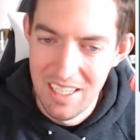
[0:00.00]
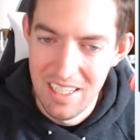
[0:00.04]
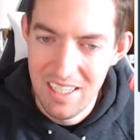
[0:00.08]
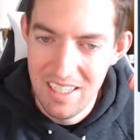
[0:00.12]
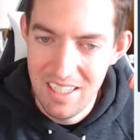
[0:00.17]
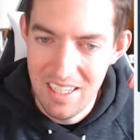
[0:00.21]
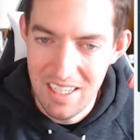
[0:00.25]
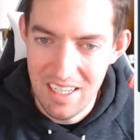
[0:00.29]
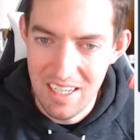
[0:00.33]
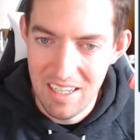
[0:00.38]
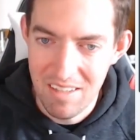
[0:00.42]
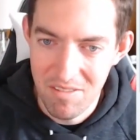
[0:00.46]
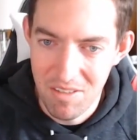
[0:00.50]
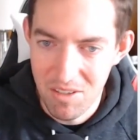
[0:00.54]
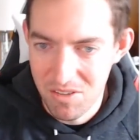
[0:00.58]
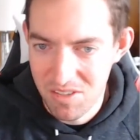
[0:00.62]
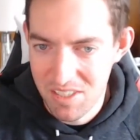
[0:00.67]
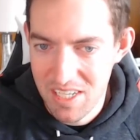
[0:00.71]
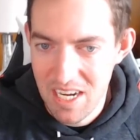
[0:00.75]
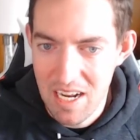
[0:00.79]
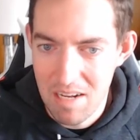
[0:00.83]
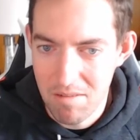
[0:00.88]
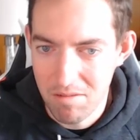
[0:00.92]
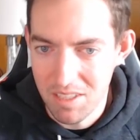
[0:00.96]
There's
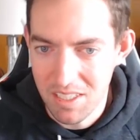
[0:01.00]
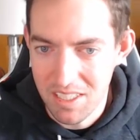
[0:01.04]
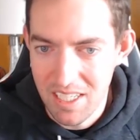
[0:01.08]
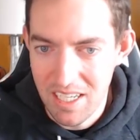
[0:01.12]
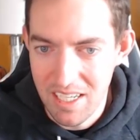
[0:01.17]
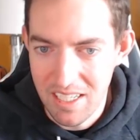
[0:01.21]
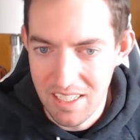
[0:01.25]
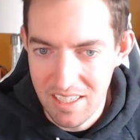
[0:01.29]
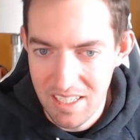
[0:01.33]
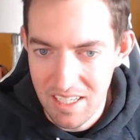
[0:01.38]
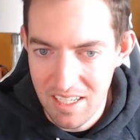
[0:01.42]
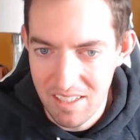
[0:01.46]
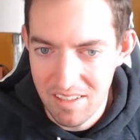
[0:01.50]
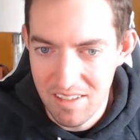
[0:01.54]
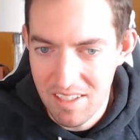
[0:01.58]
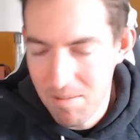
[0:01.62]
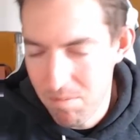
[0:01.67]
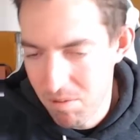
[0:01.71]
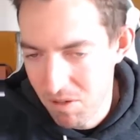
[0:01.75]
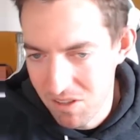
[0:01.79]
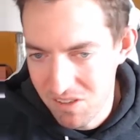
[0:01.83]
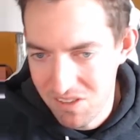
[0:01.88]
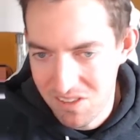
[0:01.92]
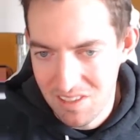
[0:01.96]
a Goblin King there.
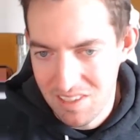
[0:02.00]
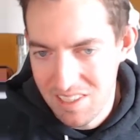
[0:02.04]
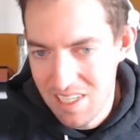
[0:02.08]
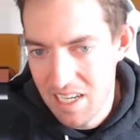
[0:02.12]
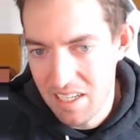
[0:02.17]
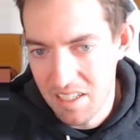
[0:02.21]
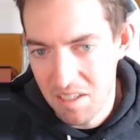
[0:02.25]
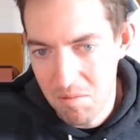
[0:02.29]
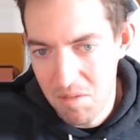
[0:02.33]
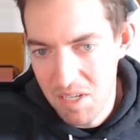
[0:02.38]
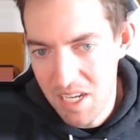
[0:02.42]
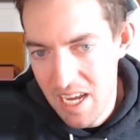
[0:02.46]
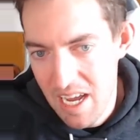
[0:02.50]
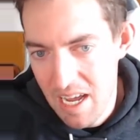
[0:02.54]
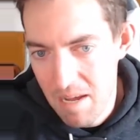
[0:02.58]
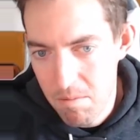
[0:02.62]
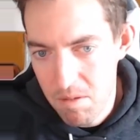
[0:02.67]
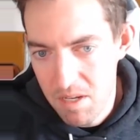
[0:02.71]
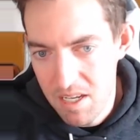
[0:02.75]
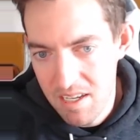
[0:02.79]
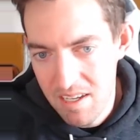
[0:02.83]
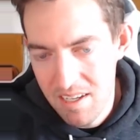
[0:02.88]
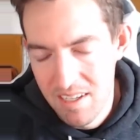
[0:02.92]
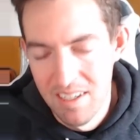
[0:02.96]
That person's not going to be
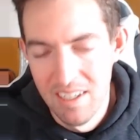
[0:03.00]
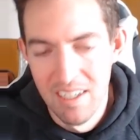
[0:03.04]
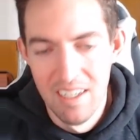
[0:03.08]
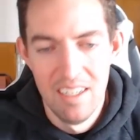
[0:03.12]
happy.